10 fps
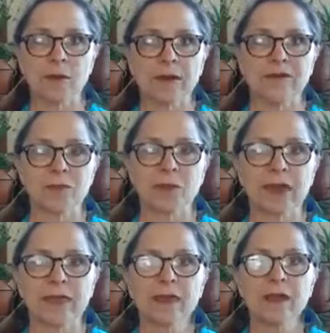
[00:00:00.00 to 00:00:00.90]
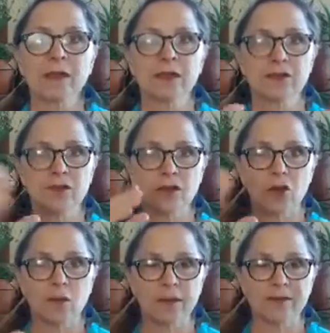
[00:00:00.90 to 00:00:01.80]
of the breath, closing,
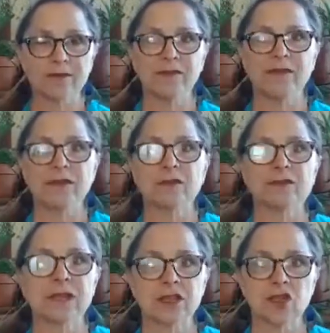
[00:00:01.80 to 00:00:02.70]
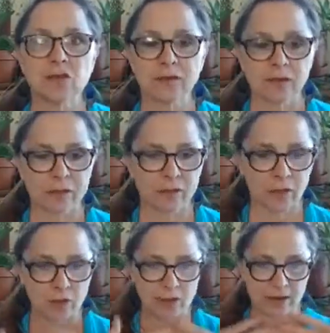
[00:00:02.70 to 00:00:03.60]
opening of the physical tissue of the
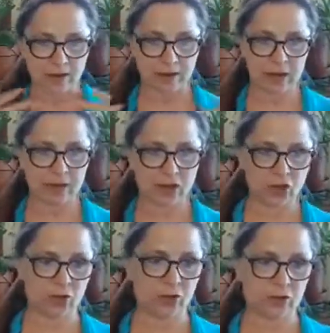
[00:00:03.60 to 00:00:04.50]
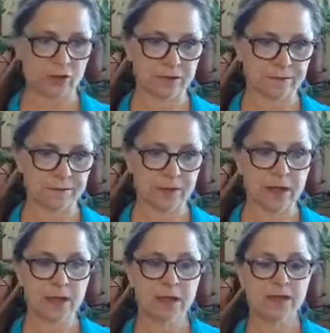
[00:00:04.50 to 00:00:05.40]
throat and the shoulders.
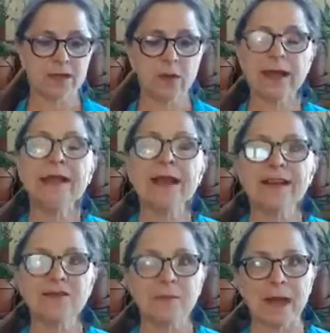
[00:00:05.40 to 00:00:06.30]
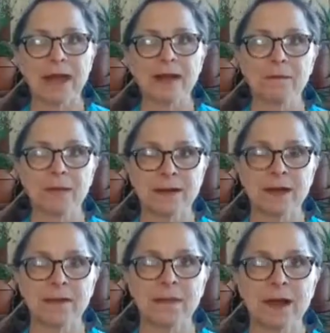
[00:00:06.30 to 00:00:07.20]
So any kind of back
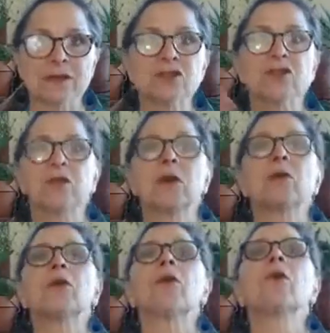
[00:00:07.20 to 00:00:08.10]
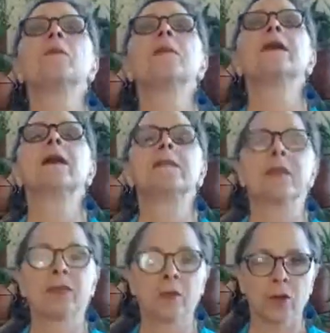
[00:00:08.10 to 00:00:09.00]
bending posture where we're opening up the
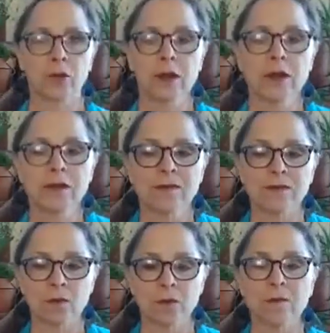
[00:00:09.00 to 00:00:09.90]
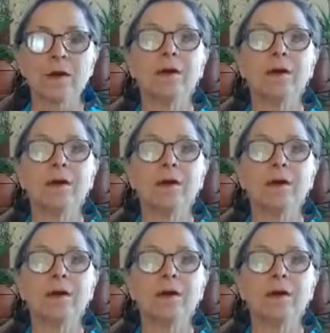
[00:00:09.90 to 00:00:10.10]
throat for